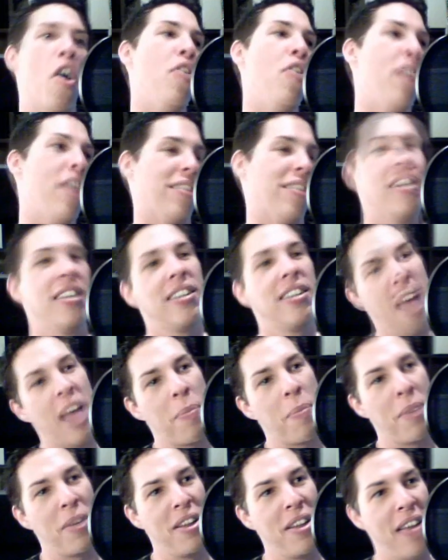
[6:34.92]
oh, yes, this
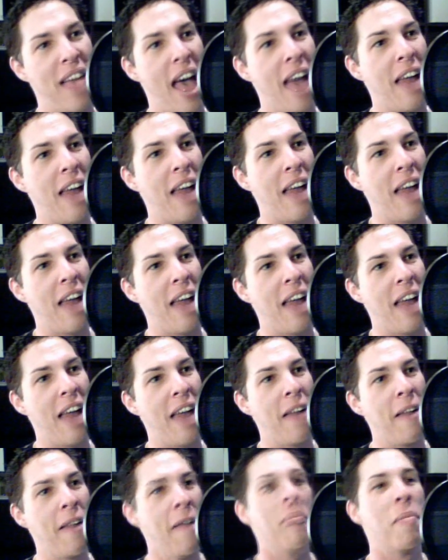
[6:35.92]
happened and that. They're
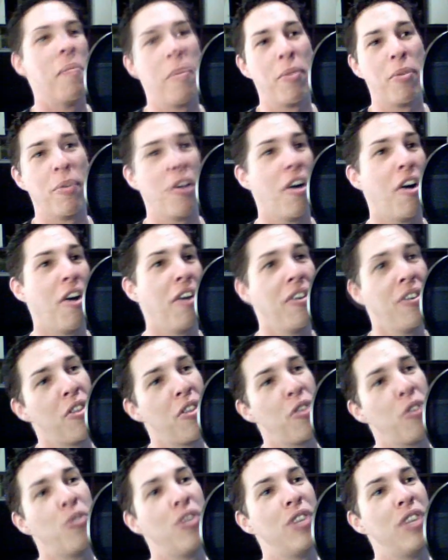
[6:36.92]
going to come up with all their
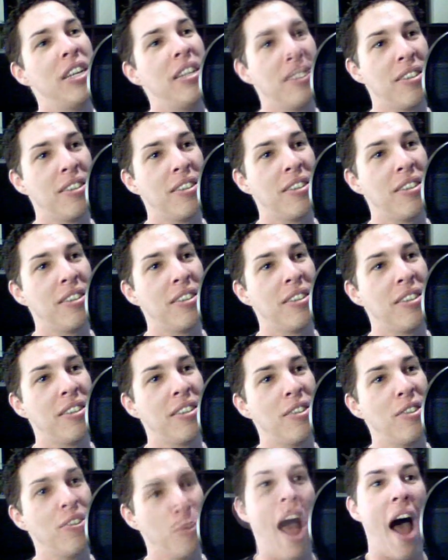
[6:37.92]
other reasons
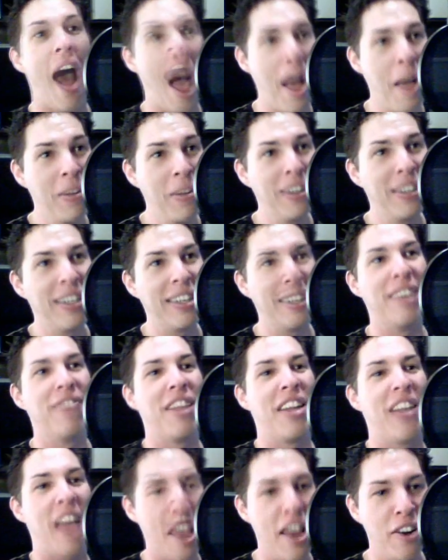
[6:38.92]
why. But I
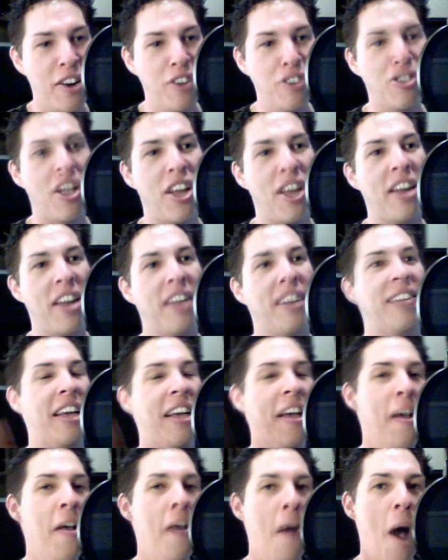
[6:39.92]
believe that
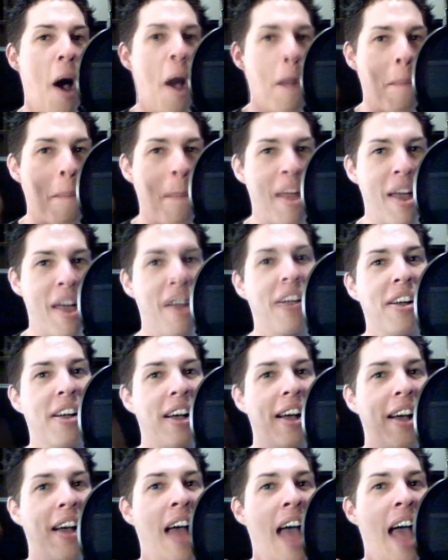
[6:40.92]
energetically,
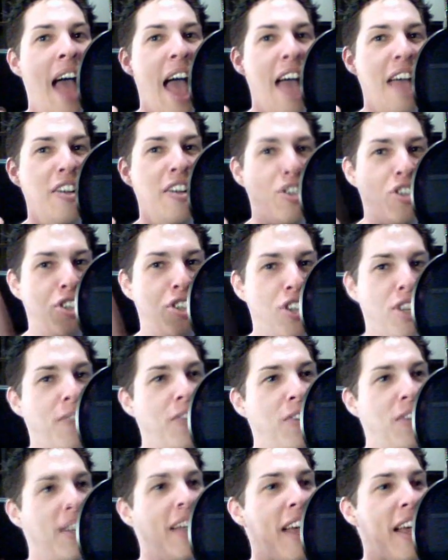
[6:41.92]
America has
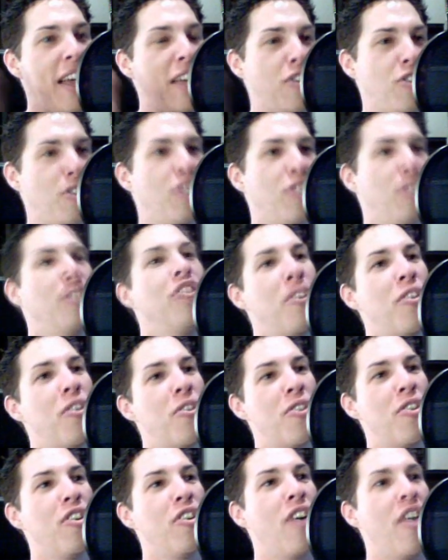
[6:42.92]
shifted and turned the
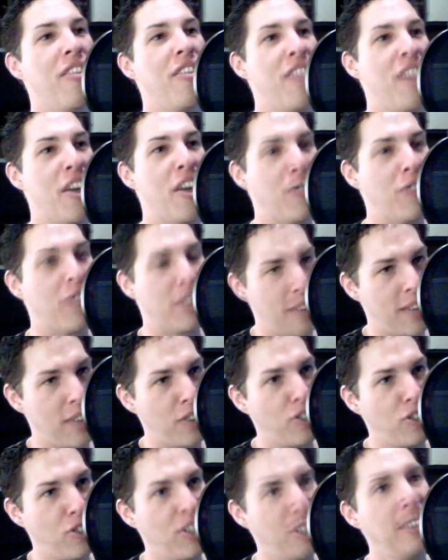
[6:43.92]
corner on their
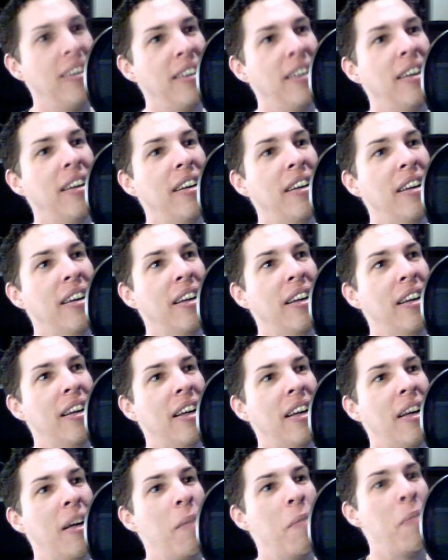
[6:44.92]
recession
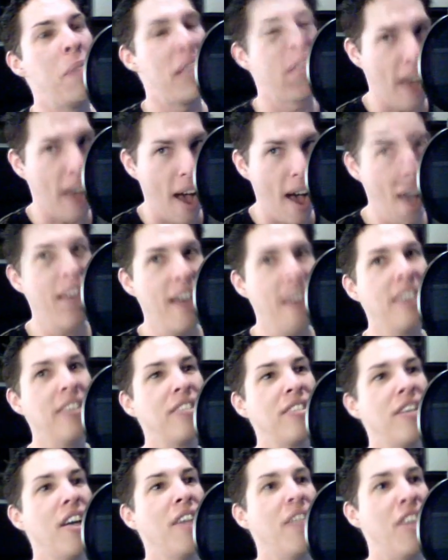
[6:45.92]

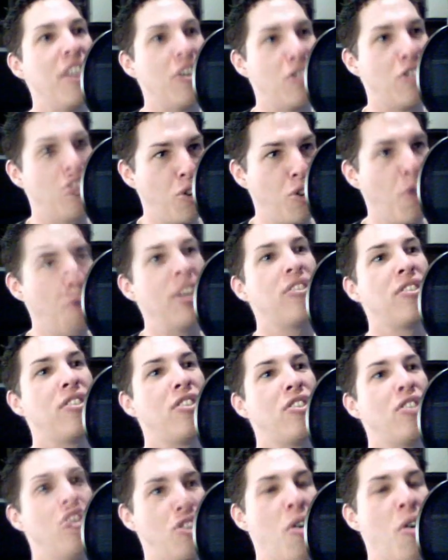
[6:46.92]
because of their choice
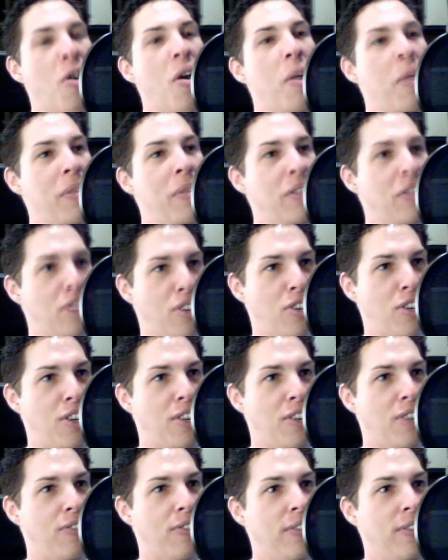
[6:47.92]
to show up and
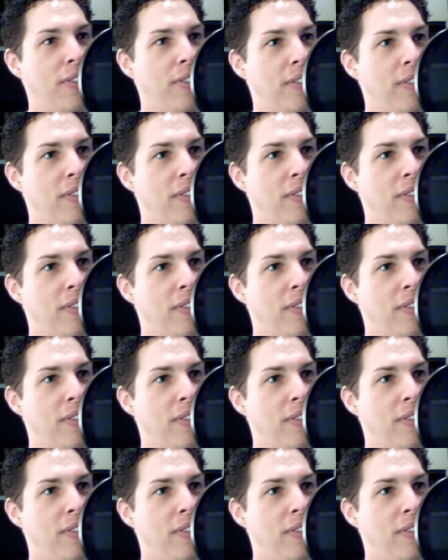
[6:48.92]
serve.